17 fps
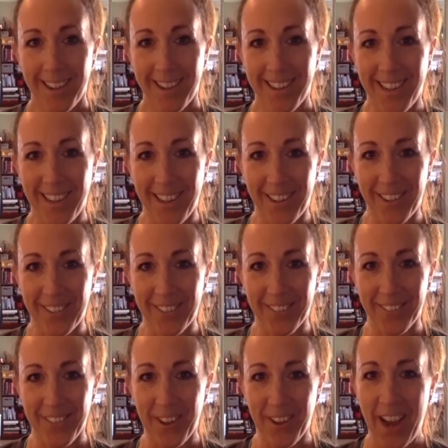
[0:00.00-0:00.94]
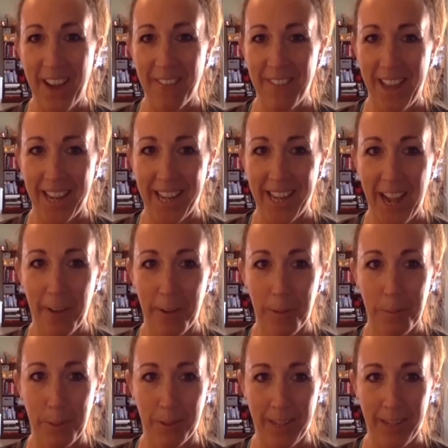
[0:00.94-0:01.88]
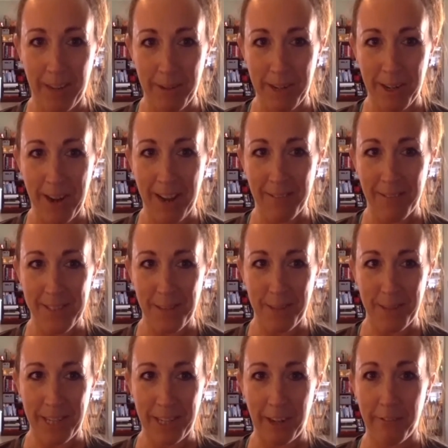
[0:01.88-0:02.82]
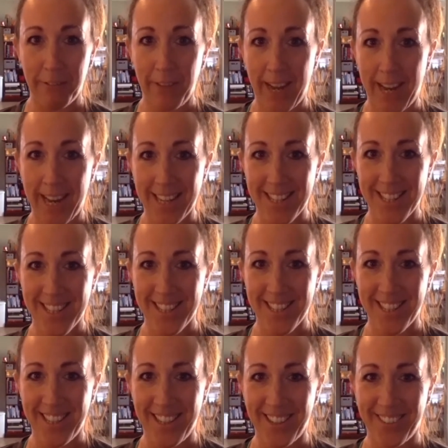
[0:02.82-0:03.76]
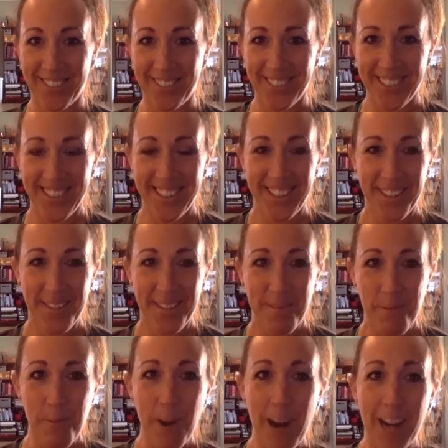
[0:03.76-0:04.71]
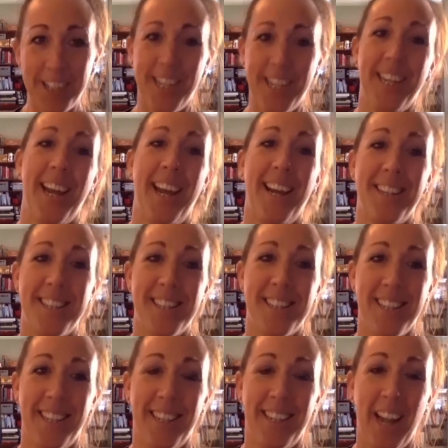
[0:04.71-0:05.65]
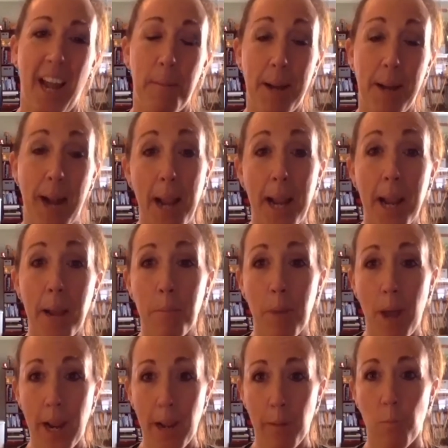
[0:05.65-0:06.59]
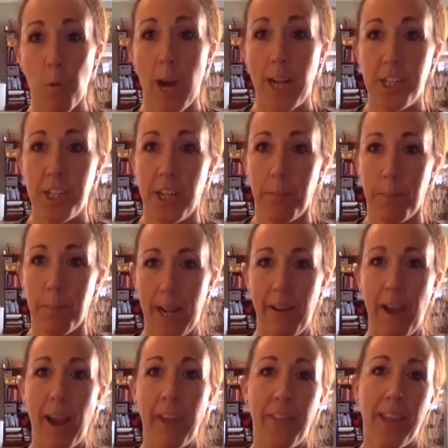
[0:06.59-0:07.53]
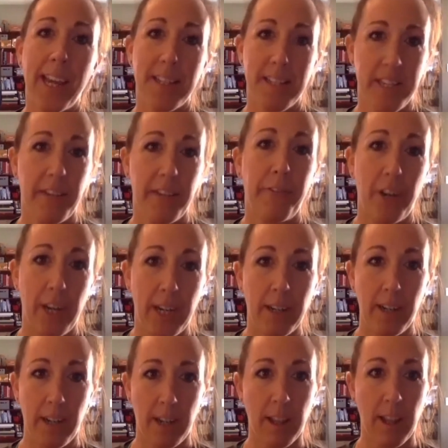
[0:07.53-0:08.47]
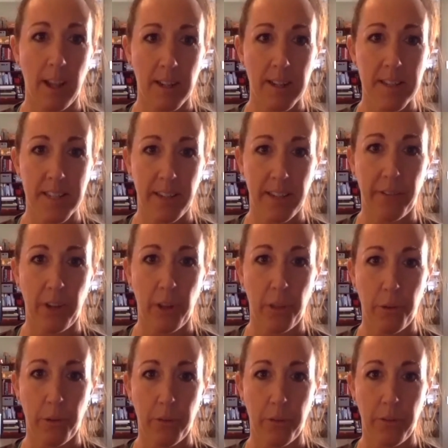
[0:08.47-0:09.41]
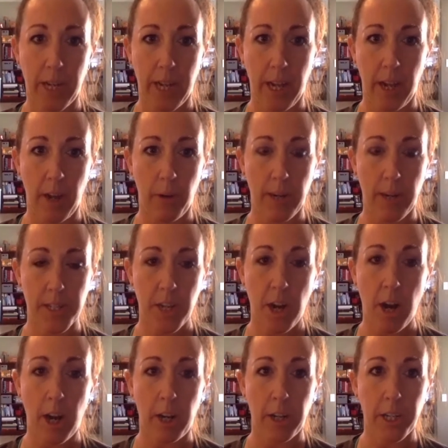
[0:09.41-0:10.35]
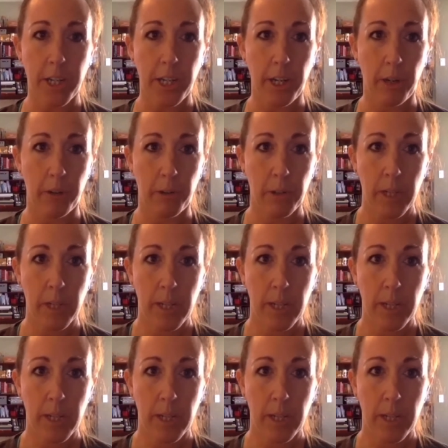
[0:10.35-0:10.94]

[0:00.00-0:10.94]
you know, we don't have that accountability. We don't have someone in our face, you know, watching us. And I mean, I am watching, but I think it's different. It's different through video, and it's hard, you know,